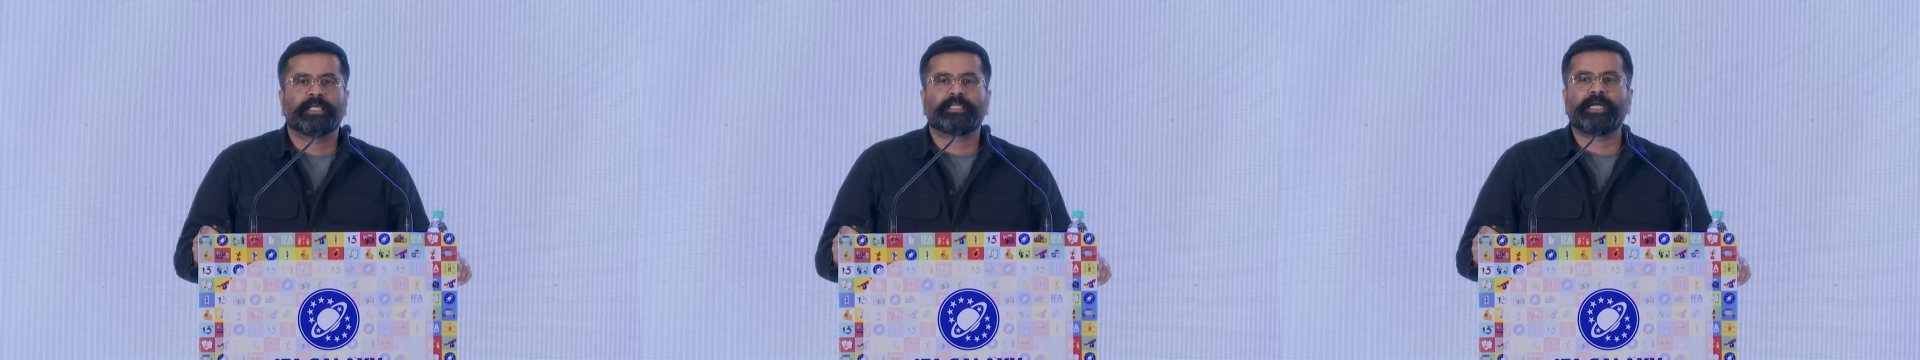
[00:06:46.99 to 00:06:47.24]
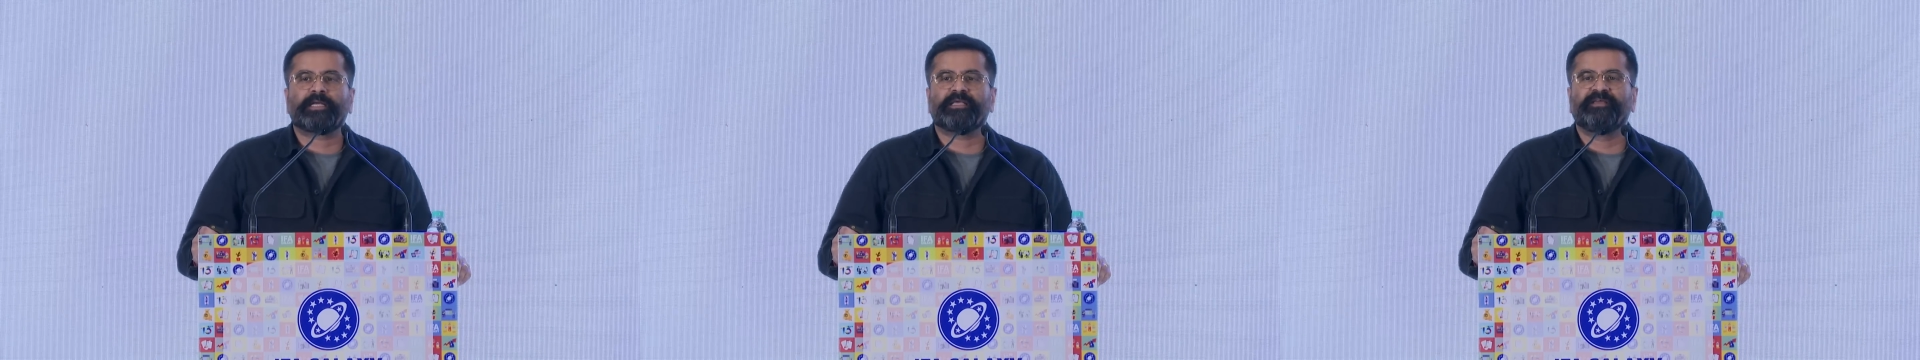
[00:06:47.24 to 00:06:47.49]

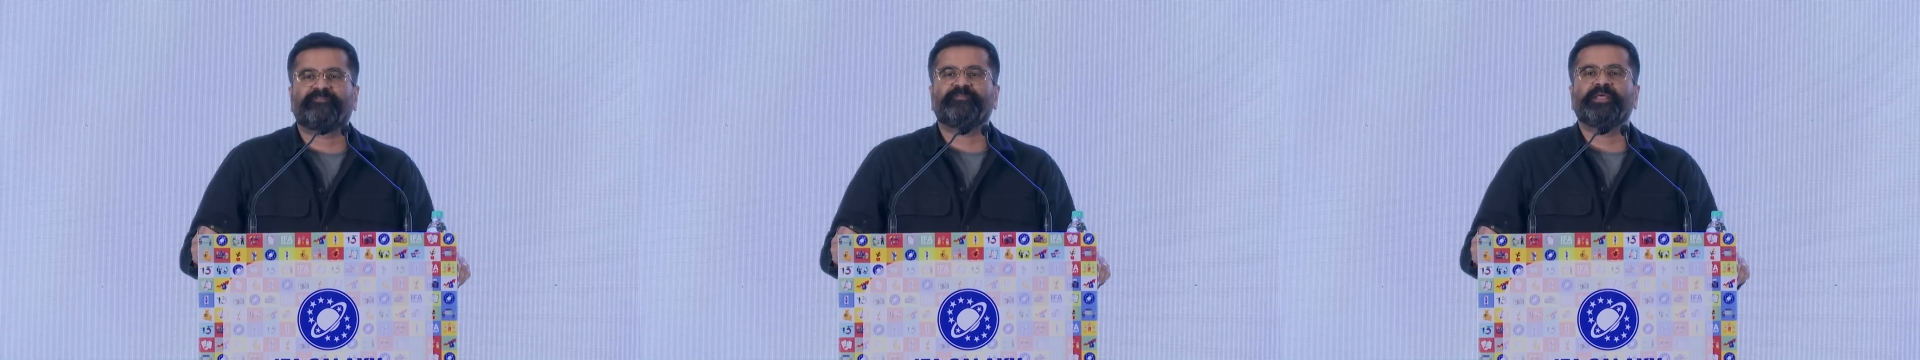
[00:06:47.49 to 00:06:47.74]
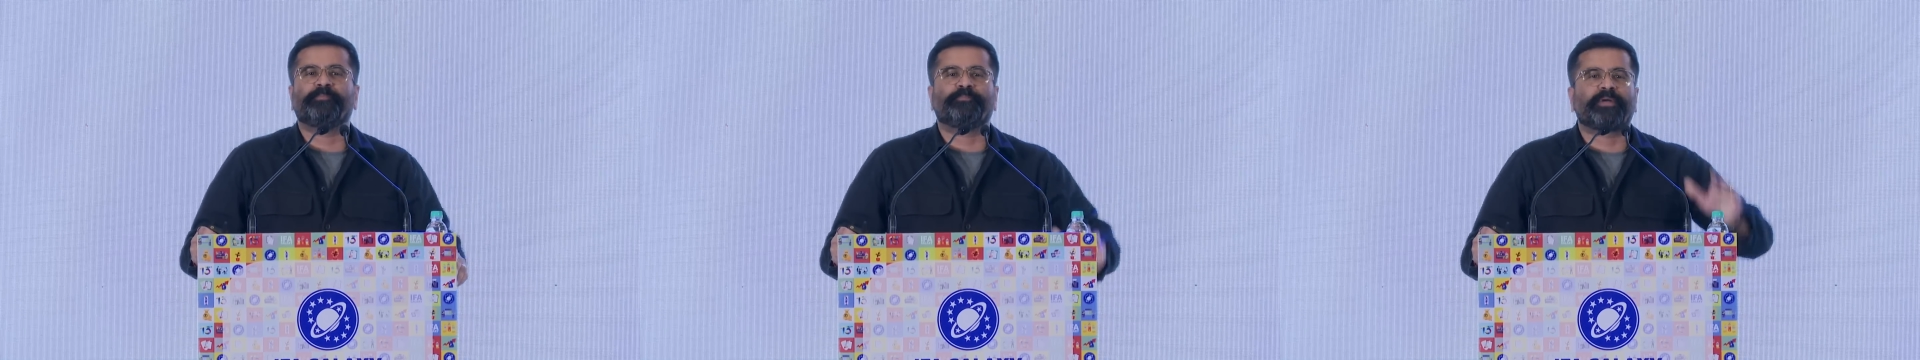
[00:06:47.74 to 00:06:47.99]
that if
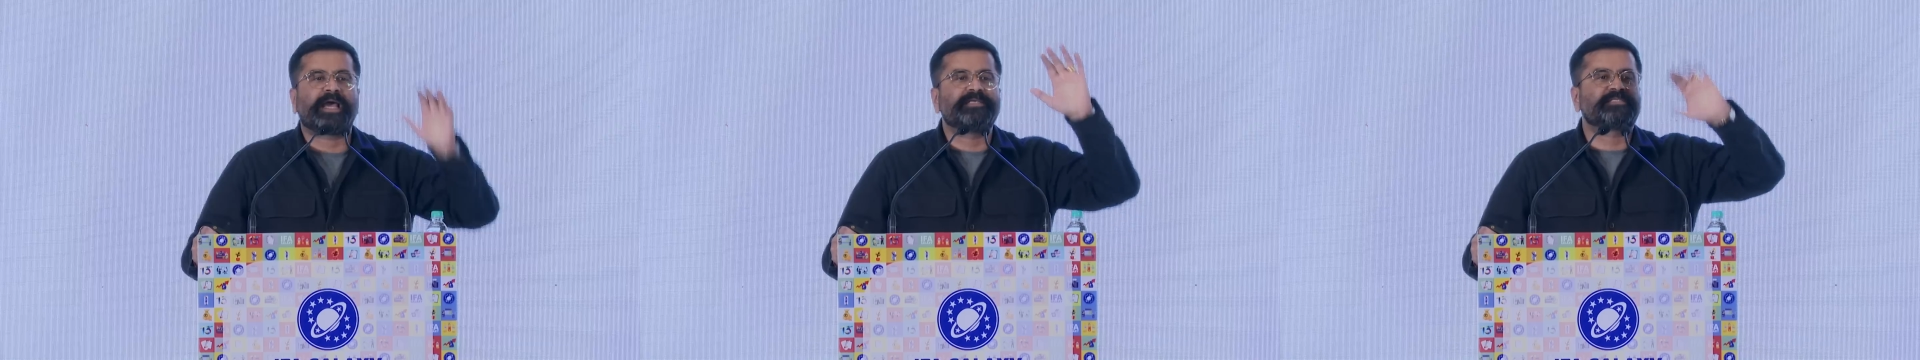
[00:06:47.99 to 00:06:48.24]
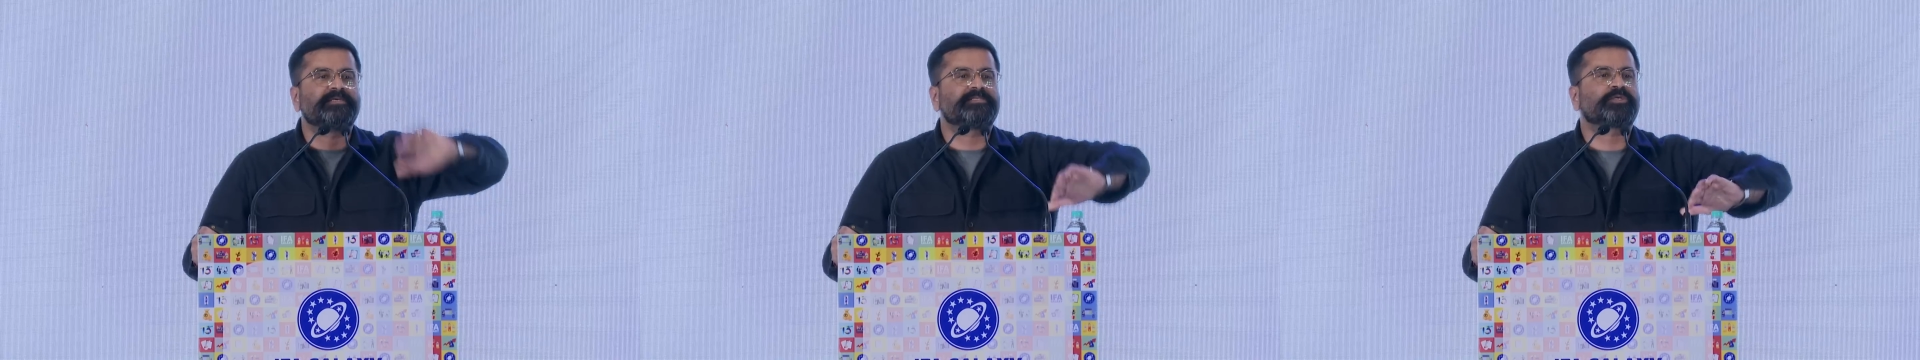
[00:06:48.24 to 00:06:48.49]
the
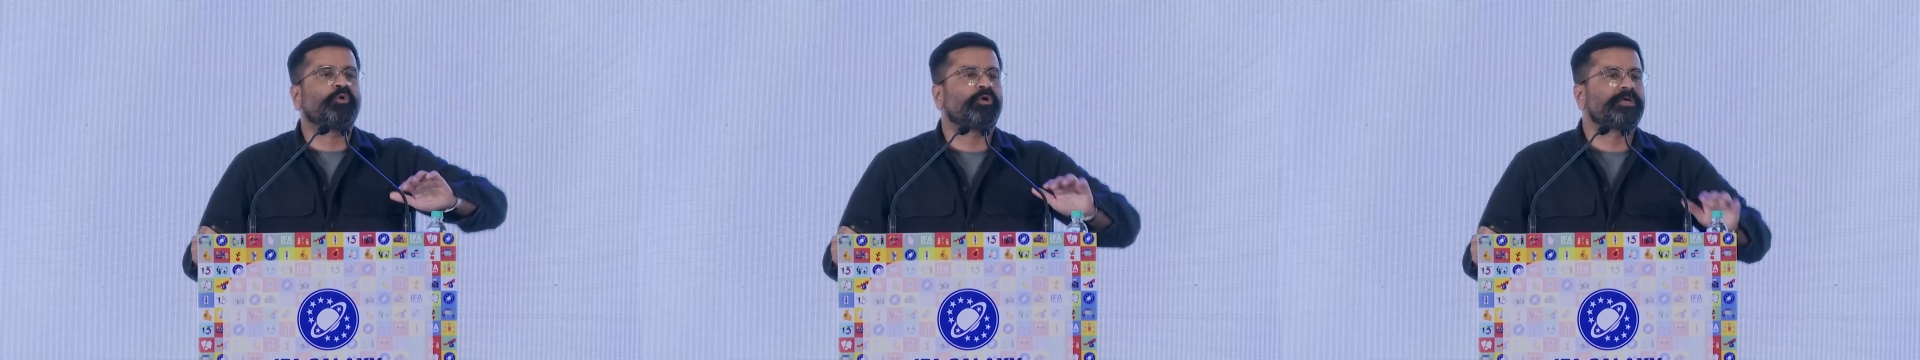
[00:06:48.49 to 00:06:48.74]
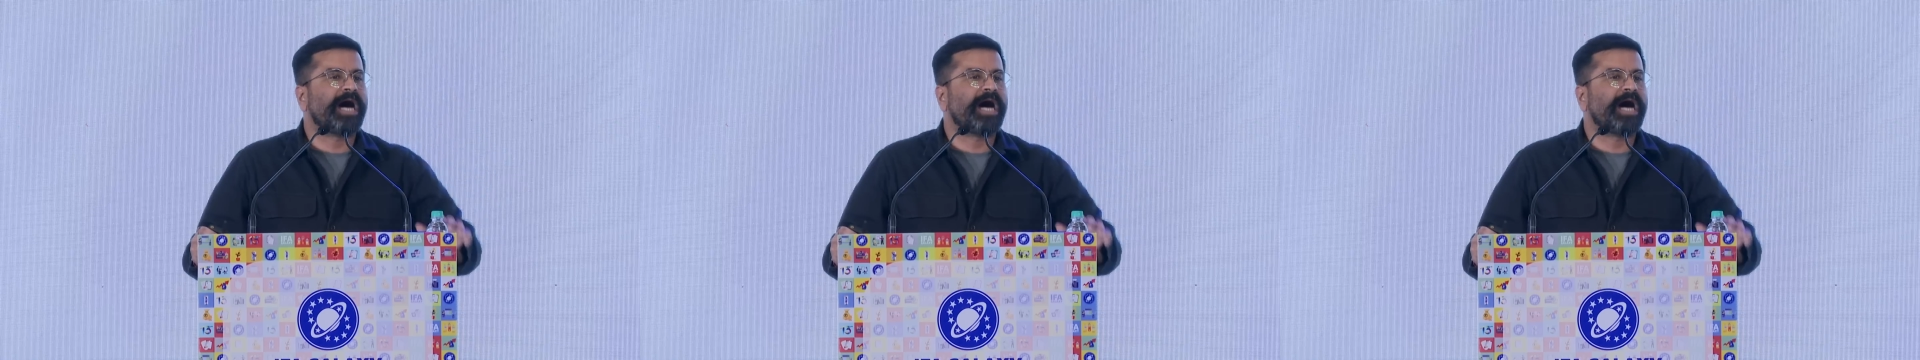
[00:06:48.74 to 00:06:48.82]
prices go